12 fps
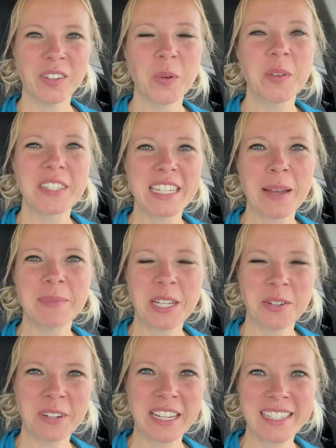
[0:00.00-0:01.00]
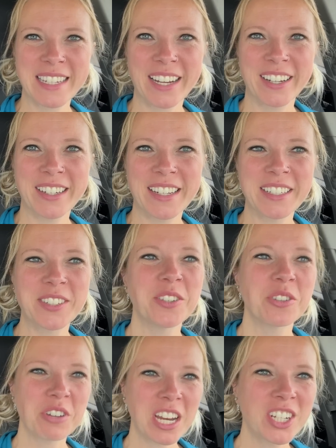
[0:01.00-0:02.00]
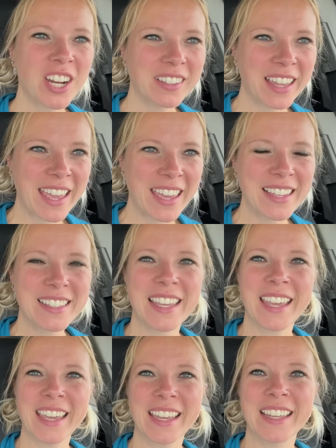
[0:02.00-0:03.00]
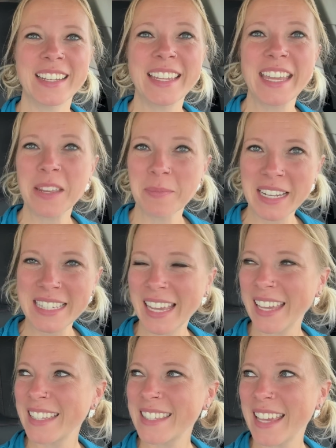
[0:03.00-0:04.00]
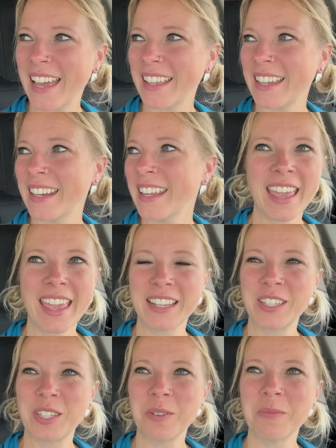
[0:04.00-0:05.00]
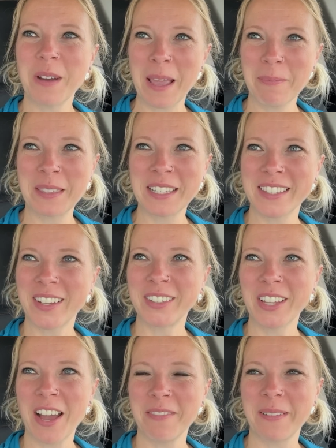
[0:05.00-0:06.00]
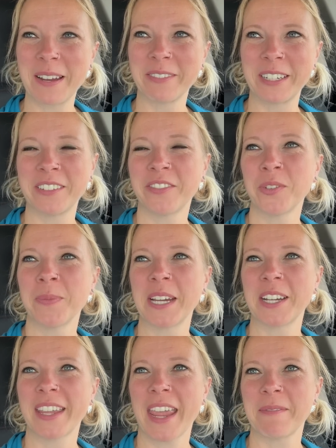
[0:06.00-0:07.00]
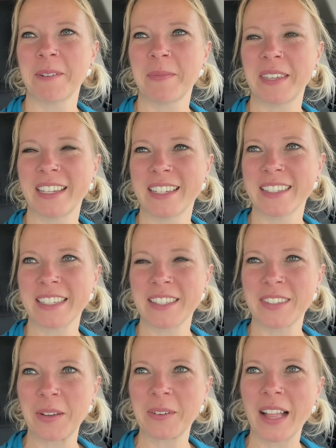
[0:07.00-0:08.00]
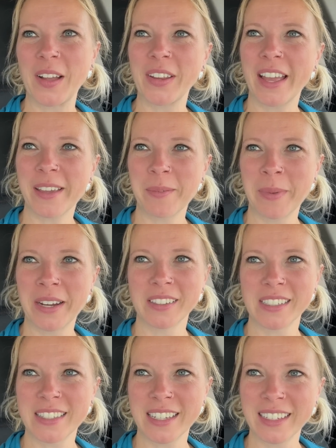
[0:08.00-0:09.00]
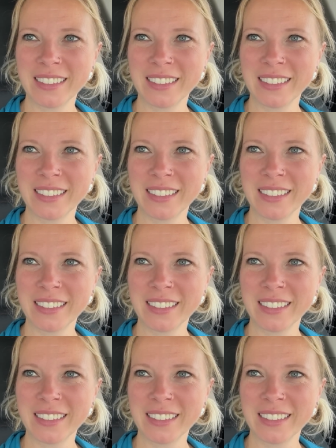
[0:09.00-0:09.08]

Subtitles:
We've stopped at a rest area to stretch our legs and eat my second salad and to wipe the salt off my rear view mirror camera because it's so cloudy I can barely see.